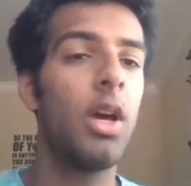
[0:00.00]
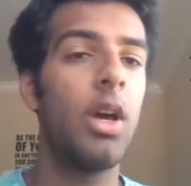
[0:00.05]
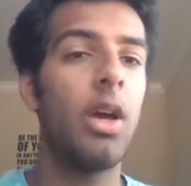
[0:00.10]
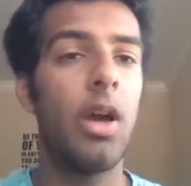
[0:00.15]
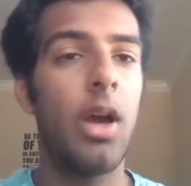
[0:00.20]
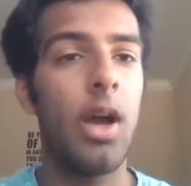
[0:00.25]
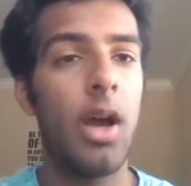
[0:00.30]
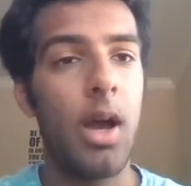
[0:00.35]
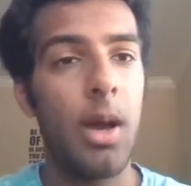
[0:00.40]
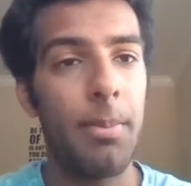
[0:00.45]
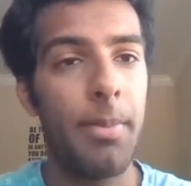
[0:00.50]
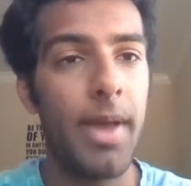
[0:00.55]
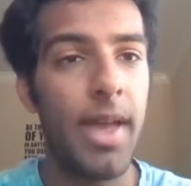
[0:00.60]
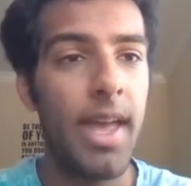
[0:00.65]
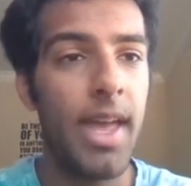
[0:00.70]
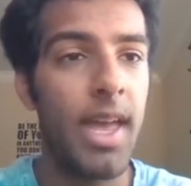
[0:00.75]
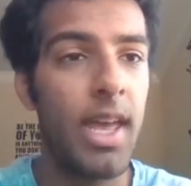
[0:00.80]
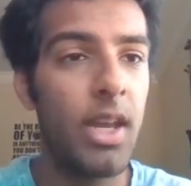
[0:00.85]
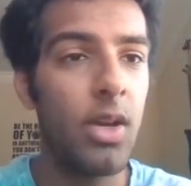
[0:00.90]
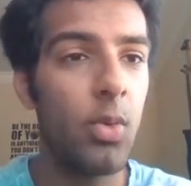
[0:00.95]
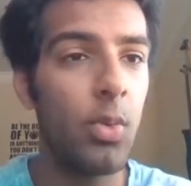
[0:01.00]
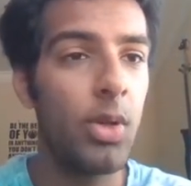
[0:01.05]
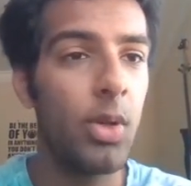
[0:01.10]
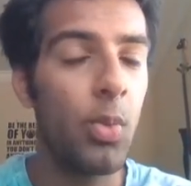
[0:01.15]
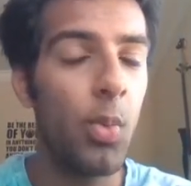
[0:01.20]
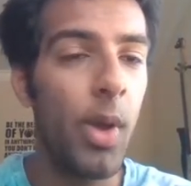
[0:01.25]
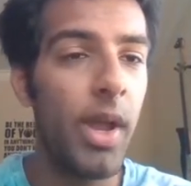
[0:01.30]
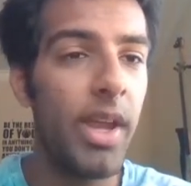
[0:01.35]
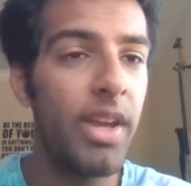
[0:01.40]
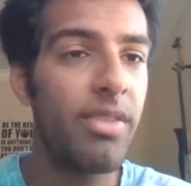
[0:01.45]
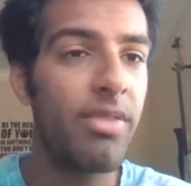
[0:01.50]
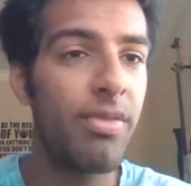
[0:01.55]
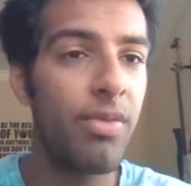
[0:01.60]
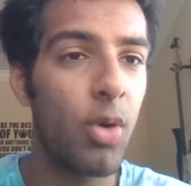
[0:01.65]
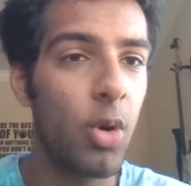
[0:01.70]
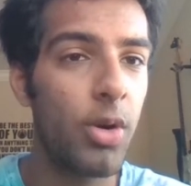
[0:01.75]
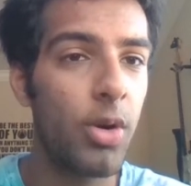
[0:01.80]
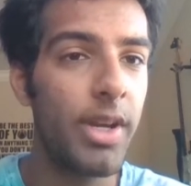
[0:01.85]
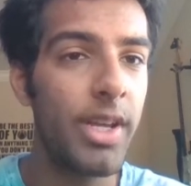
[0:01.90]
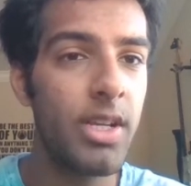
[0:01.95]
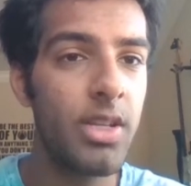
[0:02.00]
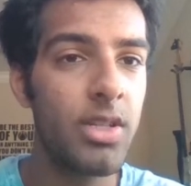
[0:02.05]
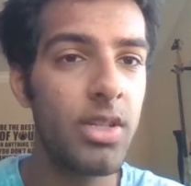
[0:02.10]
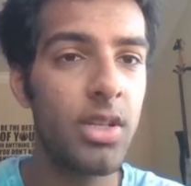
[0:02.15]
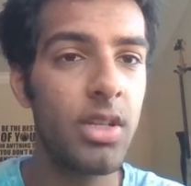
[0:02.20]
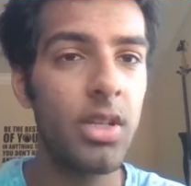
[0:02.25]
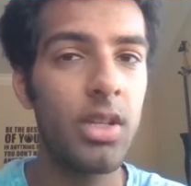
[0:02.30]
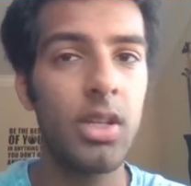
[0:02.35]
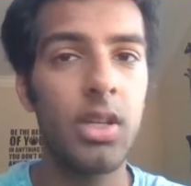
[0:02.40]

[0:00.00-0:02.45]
um, and we wait for it